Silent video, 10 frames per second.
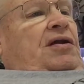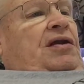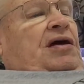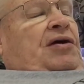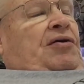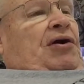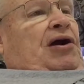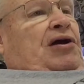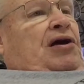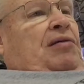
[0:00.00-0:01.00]
Now here
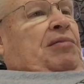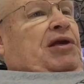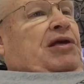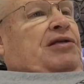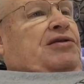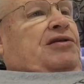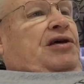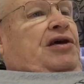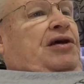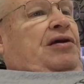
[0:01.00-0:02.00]
I come and get
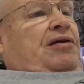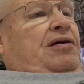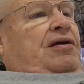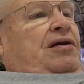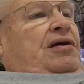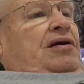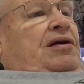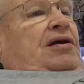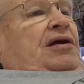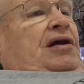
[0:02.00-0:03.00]
sick
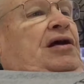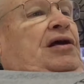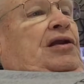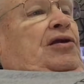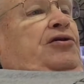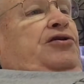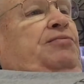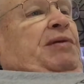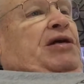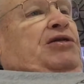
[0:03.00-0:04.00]
and lose
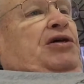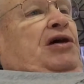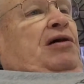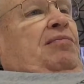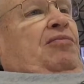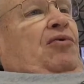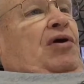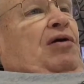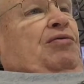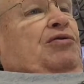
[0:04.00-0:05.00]
my job
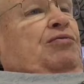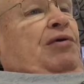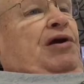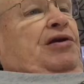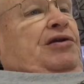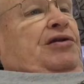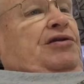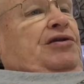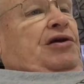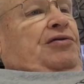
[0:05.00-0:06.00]
where I was working at the
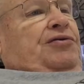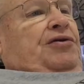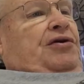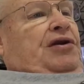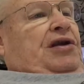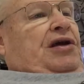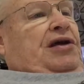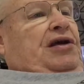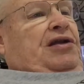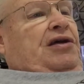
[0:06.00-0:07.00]
shelter, and I
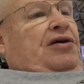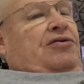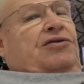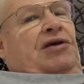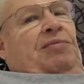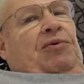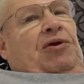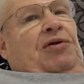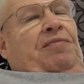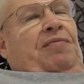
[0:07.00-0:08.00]
had to go
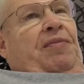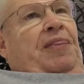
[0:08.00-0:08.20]
somewhere.